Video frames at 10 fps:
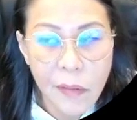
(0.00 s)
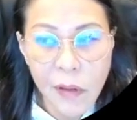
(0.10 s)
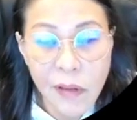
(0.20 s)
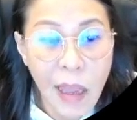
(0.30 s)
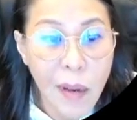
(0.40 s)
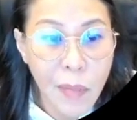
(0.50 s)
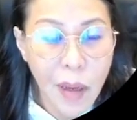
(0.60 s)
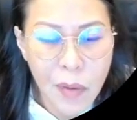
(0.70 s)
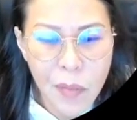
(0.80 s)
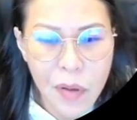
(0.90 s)
a time lah
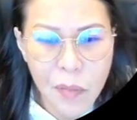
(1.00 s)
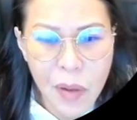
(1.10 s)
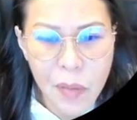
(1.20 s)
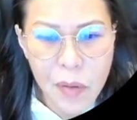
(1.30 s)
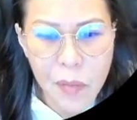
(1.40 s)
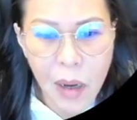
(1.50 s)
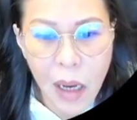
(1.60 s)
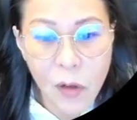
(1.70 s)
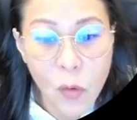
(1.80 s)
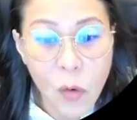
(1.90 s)
maybe maybe
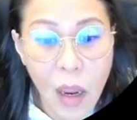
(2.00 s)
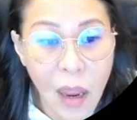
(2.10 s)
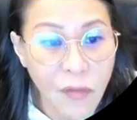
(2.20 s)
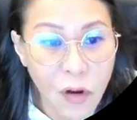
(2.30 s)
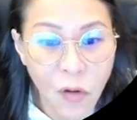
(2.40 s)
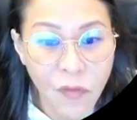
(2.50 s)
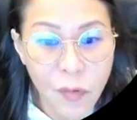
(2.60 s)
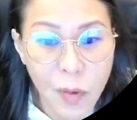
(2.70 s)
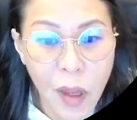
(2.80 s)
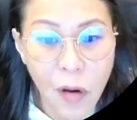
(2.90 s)
I don't know I haven't
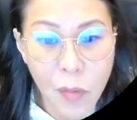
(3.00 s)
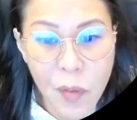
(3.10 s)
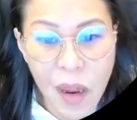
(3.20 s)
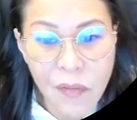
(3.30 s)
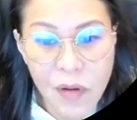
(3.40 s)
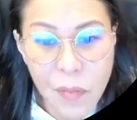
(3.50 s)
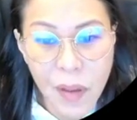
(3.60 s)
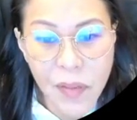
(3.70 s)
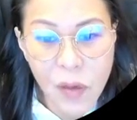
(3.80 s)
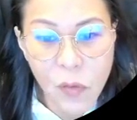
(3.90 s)
confirmed yet or oh, maybe every
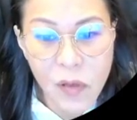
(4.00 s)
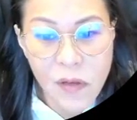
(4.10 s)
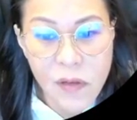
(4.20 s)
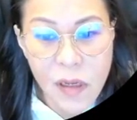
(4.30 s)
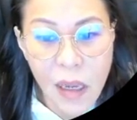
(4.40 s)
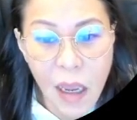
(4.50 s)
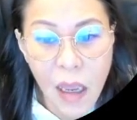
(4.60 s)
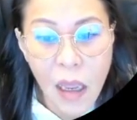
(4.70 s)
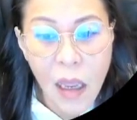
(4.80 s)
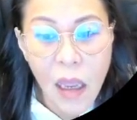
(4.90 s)
Monday to Thursday ah
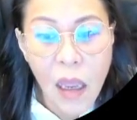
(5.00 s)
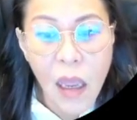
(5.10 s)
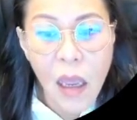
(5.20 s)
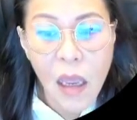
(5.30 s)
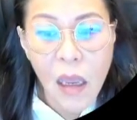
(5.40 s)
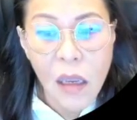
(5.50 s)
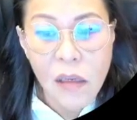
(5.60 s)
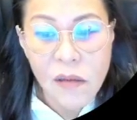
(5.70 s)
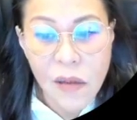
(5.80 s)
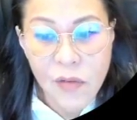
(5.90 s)

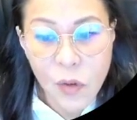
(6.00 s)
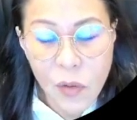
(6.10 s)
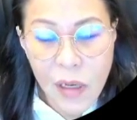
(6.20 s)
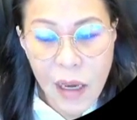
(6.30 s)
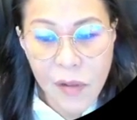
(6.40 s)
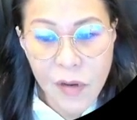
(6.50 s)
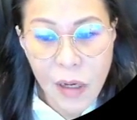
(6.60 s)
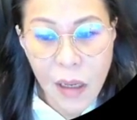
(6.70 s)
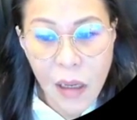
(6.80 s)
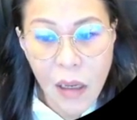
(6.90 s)
seven to eleven ah,